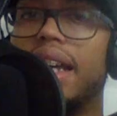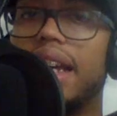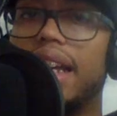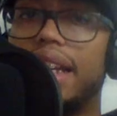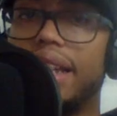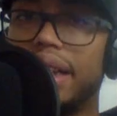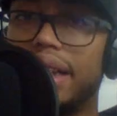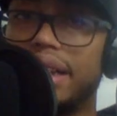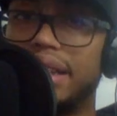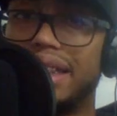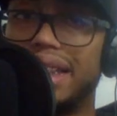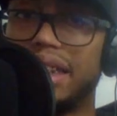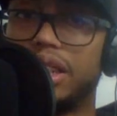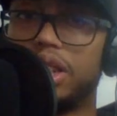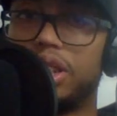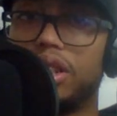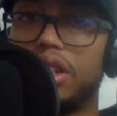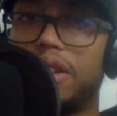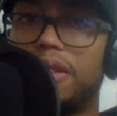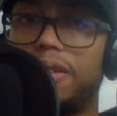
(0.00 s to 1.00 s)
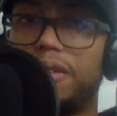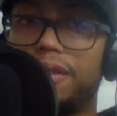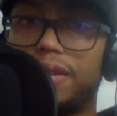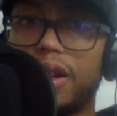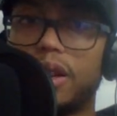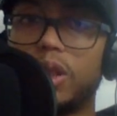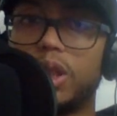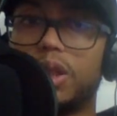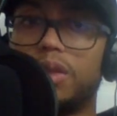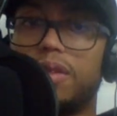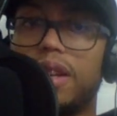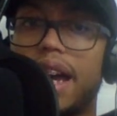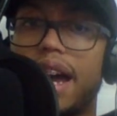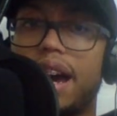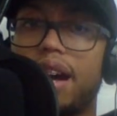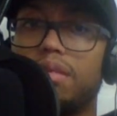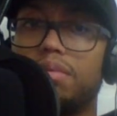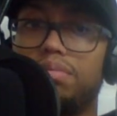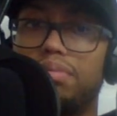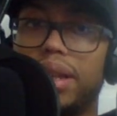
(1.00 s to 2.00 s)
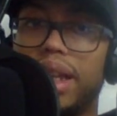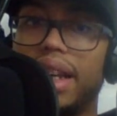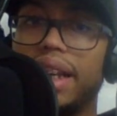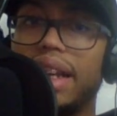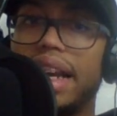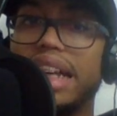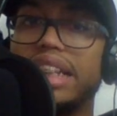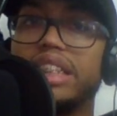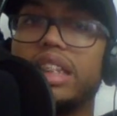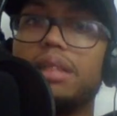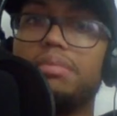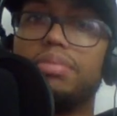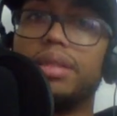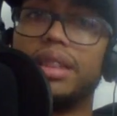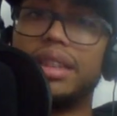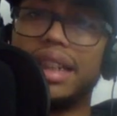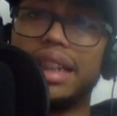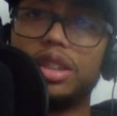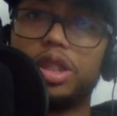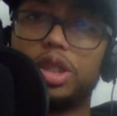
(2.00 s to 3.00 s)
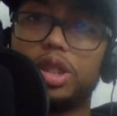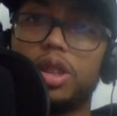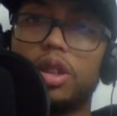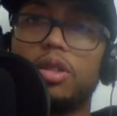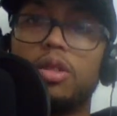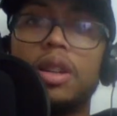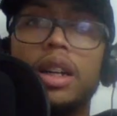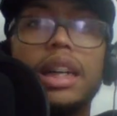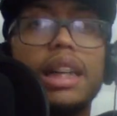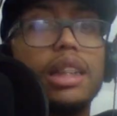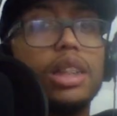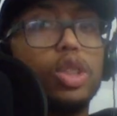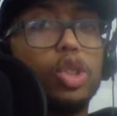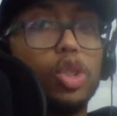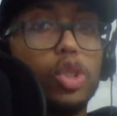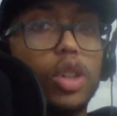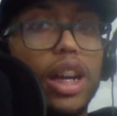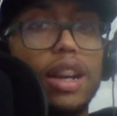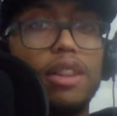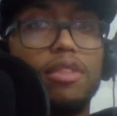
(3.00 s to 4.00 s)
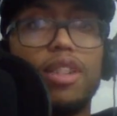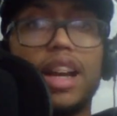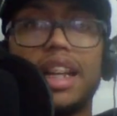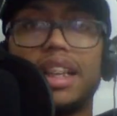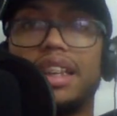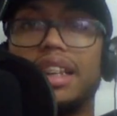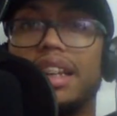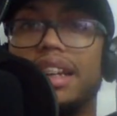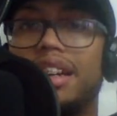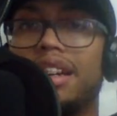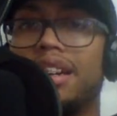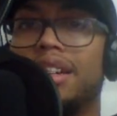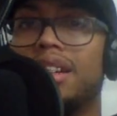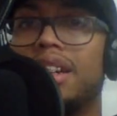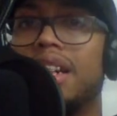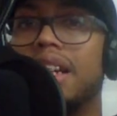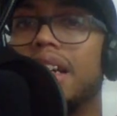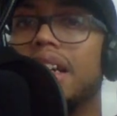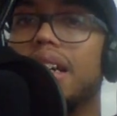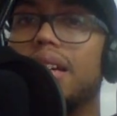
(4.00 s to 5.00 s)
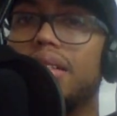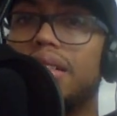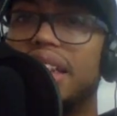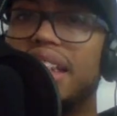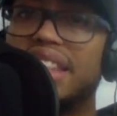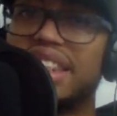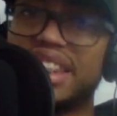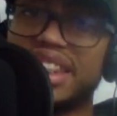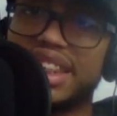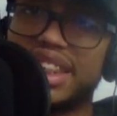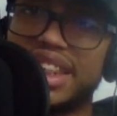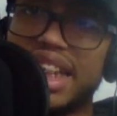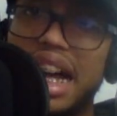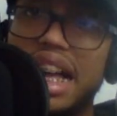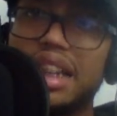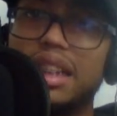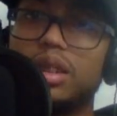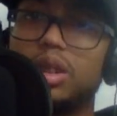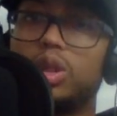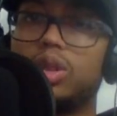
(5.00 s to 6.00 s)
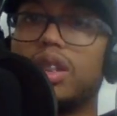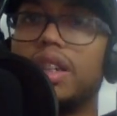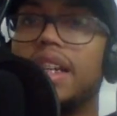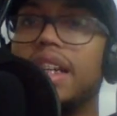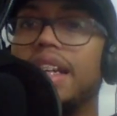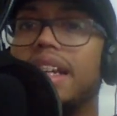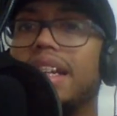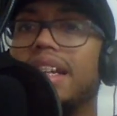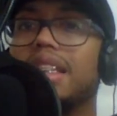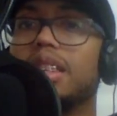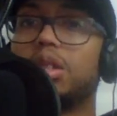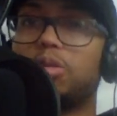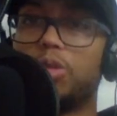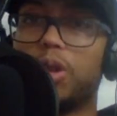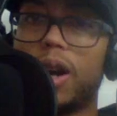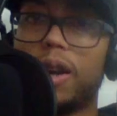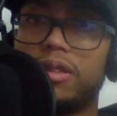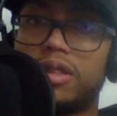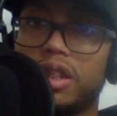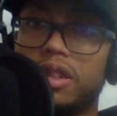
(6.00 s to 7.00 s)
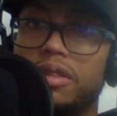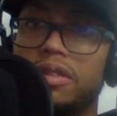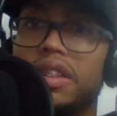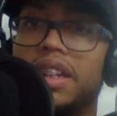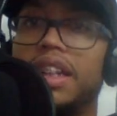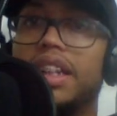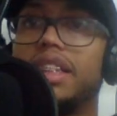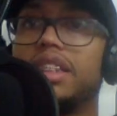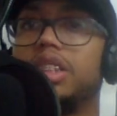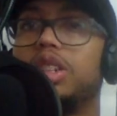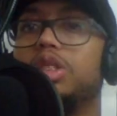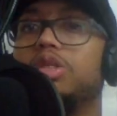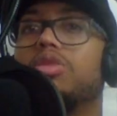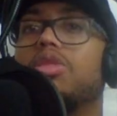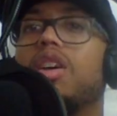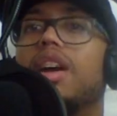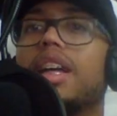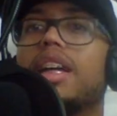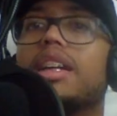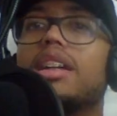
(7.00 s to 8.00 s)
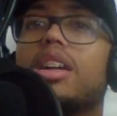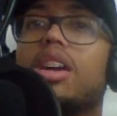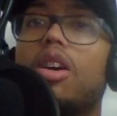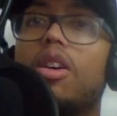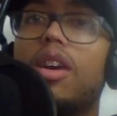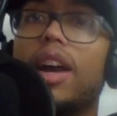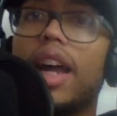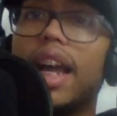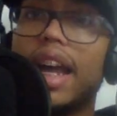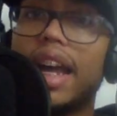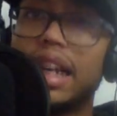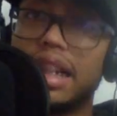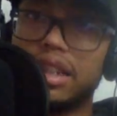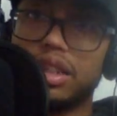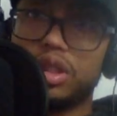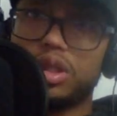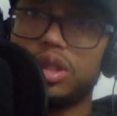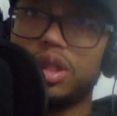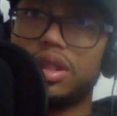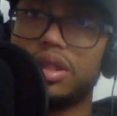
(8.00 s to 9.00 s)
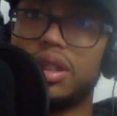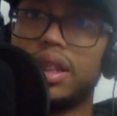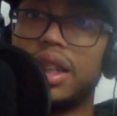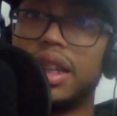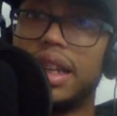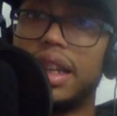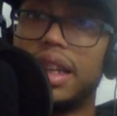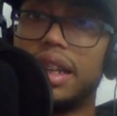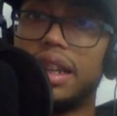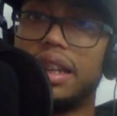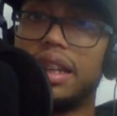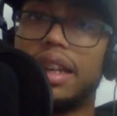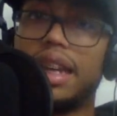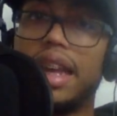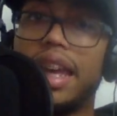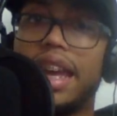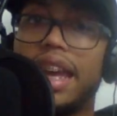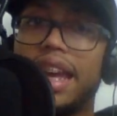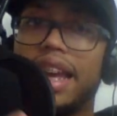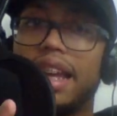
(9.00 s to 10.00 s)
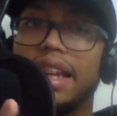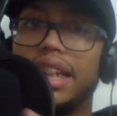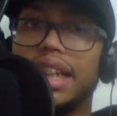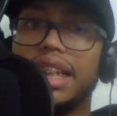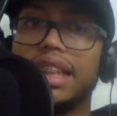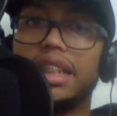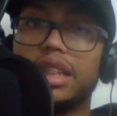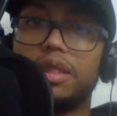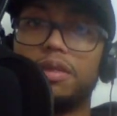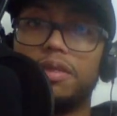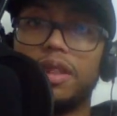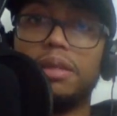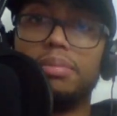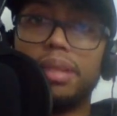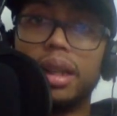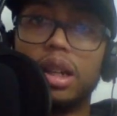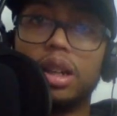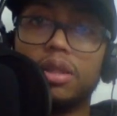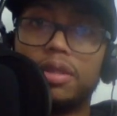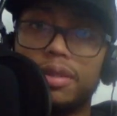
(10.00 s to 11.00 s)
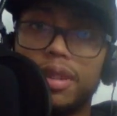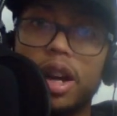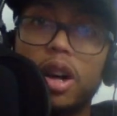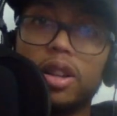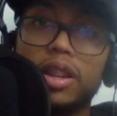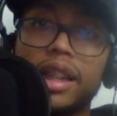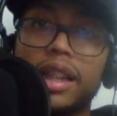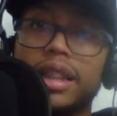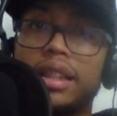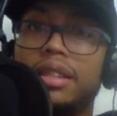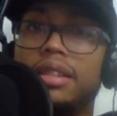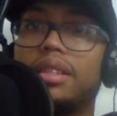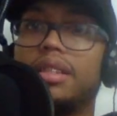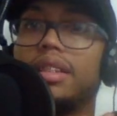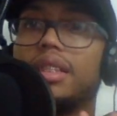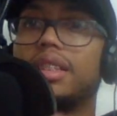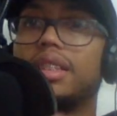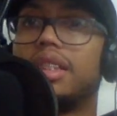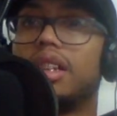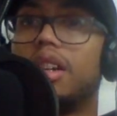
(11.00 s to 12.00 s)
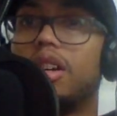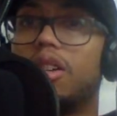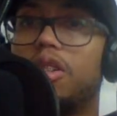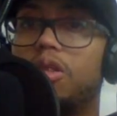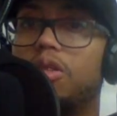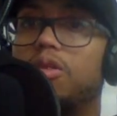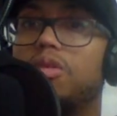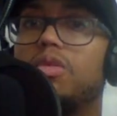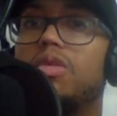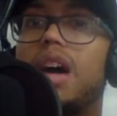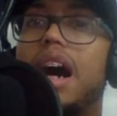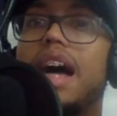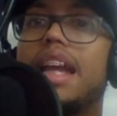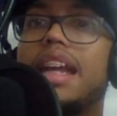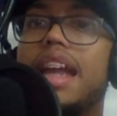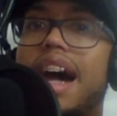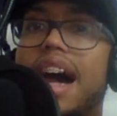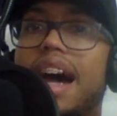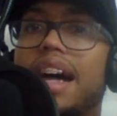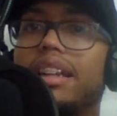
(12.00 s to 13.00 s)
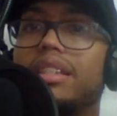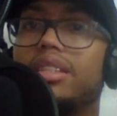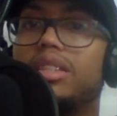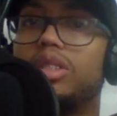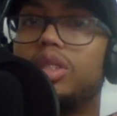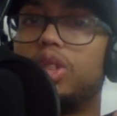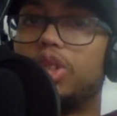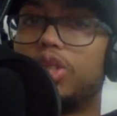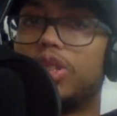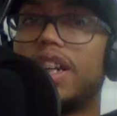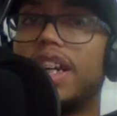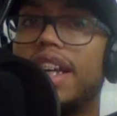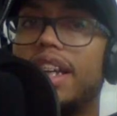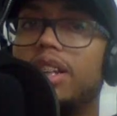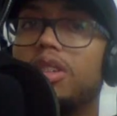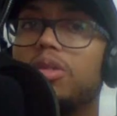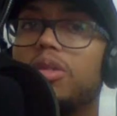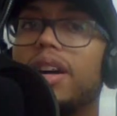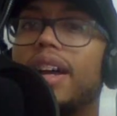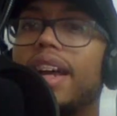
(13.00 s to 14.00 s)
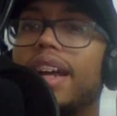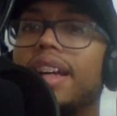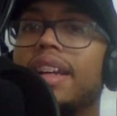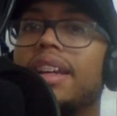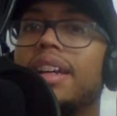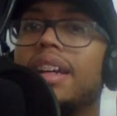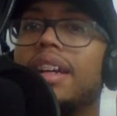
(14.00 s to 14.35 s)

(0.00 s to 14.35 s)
and a conditional first-round pick as a potential trade right there. It's a solid trade. It's worth the risk. You want to go ahead and get this rebuild rolling. So why not trade away